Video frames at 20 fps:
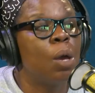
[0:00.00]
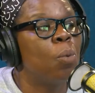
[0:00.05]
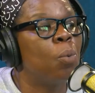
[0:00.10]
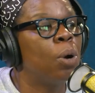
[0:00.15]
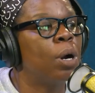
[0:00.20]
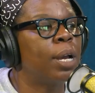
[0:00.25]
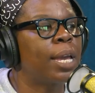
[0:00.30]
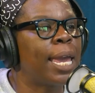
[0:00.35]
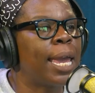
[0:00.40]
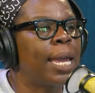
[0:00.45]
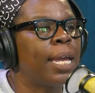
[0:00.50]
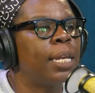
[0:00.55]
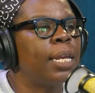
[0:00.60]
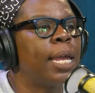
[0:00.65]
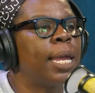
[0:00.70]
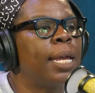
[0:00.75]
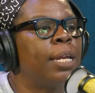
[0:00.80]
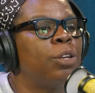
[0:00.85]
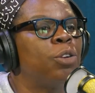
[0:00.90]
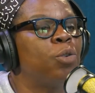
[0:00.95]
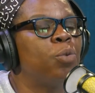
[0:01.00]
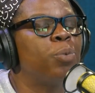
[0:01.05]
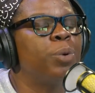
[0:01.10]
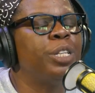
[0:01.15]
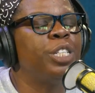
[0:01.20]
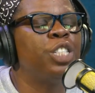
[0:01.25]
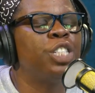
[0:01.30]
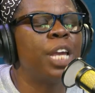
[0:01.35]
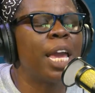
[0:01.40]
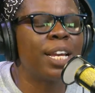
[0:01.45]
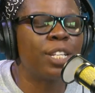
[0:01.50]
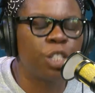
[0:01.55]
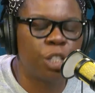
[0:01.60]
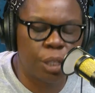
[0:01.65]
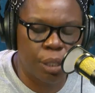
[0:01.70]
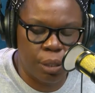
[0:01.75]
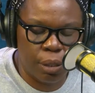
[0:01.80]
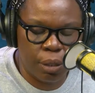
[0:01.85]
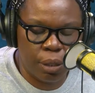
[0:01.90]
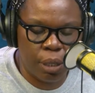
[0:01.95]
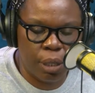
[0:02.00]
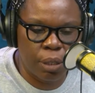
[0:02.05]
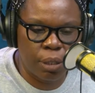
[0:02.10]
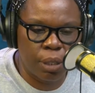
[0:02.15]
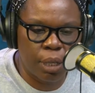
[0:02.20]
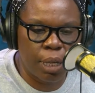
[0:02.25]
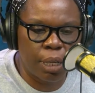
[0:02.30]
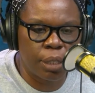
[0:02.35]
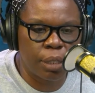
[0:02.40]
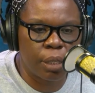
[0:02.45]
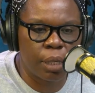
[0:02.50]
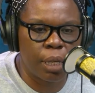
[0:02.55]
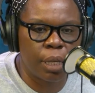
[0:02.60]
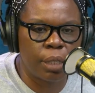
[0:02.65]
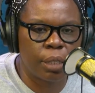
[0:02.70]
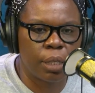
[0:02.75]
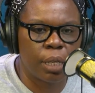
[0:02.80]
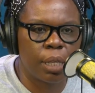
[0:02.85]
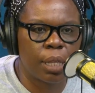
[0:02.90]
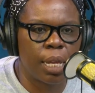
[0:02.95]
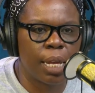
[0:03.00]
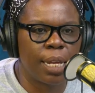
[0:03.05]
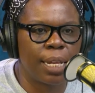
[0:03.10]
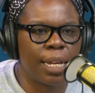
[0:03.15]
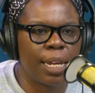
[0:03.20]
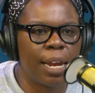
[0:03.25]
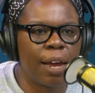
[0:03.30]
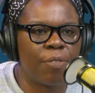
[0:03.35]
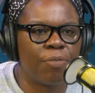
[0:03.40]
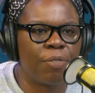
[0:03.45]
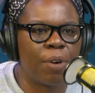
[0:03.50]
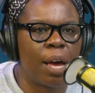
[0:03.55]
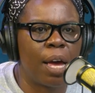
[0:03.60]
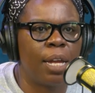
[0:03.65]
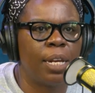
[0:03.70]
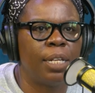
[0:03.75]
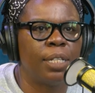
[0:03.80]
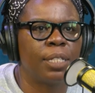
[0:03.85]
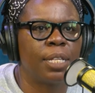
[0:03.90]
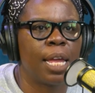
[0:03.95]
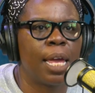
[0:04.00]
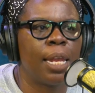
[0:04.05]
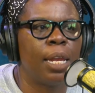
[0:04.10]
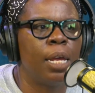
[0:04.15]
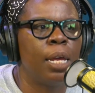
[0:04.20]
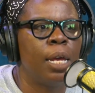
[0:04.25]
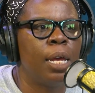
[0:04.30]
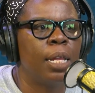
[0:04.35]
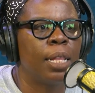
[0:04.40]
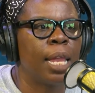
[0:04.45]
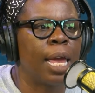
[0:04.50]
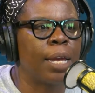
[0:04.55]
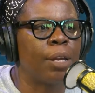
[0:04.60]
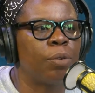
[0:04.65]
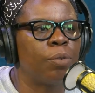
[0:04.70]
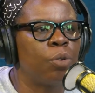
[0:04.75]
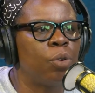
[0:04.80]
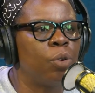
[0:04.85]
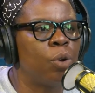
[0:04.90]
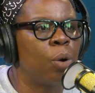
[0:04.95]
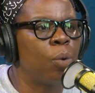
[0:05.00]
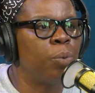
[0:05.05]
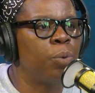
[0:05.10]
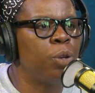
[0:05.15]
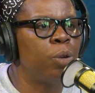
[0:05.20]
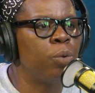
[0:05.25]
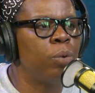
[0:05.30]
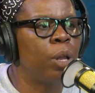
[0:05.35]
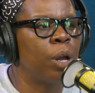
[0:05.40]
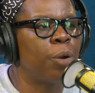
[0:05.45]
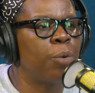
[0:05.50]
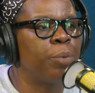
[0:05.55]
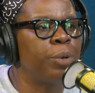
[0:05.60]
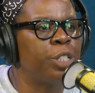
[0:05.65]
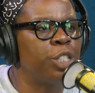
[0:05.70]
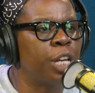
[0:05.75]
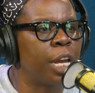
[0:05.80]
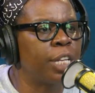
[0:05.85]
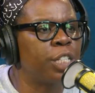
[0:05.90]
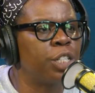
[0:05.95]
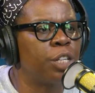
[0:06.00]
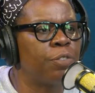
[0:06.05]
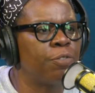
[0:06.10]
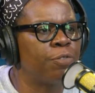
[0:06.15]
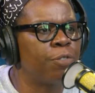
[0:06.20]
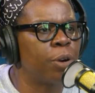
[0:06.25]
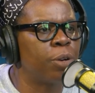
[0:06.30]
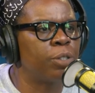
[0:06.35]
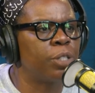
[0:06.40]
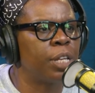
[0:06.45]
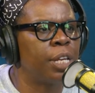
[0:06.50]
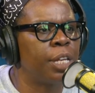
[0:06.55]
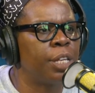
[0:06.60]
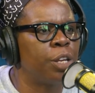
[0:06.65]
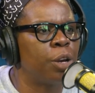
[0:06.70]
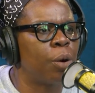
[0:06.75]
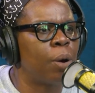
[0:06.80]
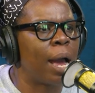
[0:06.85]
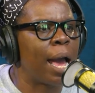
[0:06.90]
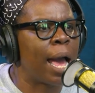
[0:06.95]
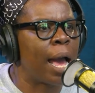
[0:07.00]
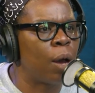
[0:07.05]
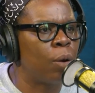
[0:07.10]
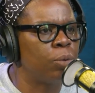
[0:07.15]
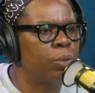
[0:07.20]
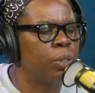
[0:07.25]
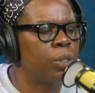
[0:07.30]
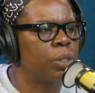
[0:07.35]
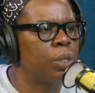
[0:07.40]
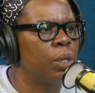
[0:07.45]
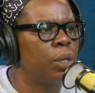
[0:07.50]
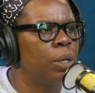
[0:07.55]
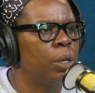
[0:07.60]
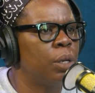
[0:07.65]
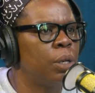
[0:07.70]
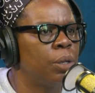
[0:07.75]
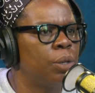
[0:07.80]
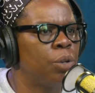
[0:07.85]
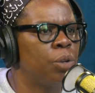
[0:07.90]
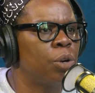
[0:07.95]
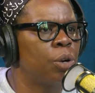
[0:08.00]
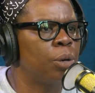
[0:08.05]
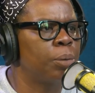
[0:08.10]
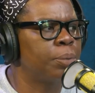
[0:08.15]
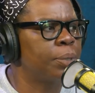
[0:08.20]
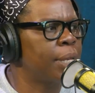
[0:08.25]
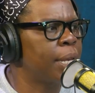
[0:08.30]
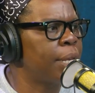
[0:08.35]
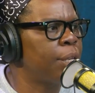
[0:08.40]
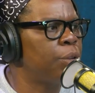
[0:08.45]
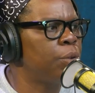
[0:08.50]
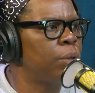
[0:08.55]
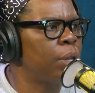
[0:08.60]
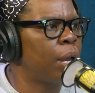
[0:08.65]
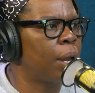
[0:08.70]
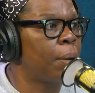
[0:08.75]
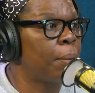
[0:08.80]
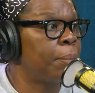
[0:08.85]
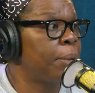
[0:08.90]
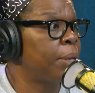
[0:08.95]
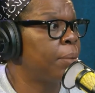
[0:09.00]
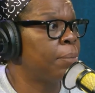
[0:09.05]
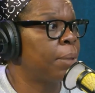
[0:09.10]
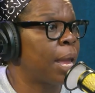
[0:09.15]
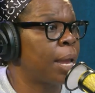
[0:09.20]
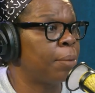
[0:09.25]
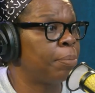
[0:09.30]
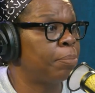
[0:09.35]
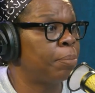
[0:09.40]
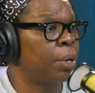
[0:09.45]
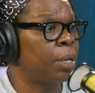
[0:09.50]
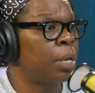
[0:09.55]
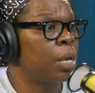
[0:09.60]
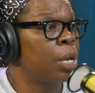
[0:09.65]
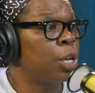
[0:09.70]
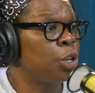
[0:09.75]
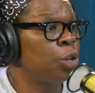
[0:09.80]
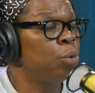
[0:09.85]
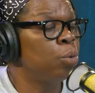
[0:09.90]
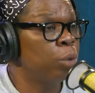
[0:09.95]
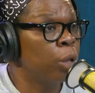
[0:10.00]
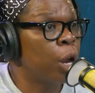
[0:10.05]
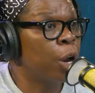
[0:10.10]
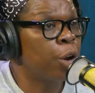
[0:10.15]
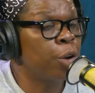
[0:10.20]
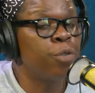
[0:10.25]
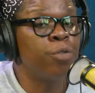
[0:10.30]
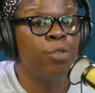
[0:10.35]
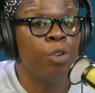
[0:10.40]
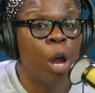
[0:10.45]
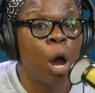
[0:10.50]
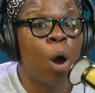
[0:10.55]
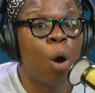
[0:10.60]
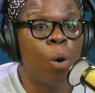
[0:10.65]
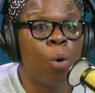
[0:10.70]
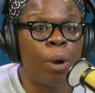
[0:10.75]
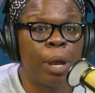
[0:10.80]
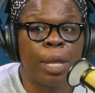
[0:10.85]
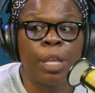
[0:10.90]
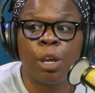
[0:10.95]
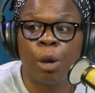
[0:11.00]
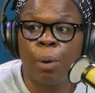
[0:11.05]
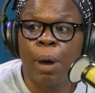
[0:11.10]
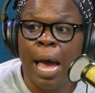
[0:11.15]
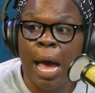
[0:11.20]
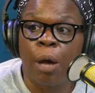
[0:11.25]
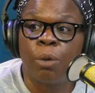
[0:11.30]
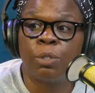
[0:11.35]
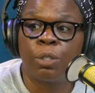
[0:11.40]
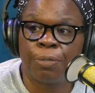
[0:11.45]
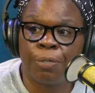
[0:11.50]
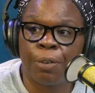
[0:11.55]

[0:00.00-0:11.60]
Well, can't handle rejection is the thing that I find is that, like, you learn rejection first in your house. You know what I'm saying? You learn no in your house